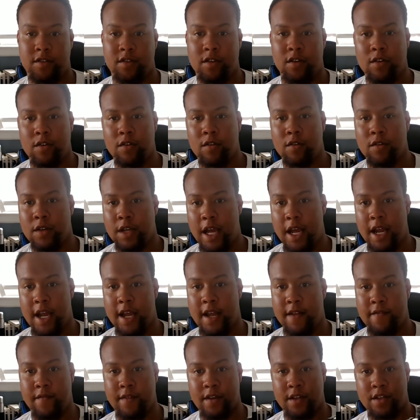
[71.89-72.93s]
oh, you gotta get
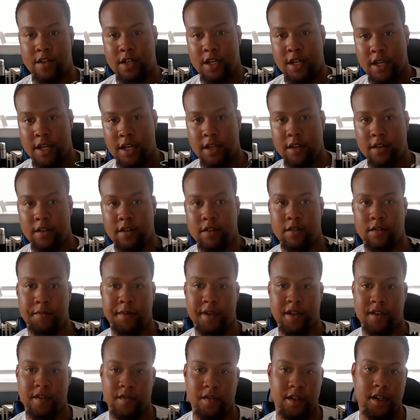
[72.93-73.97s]
MVGs,
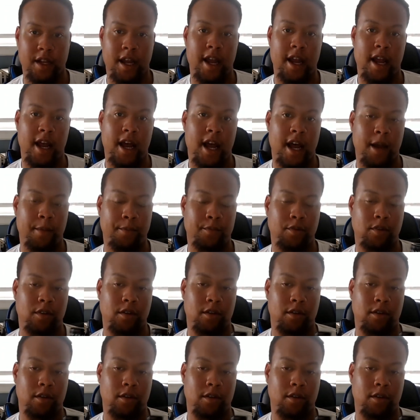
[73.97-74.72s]
especially for night ops.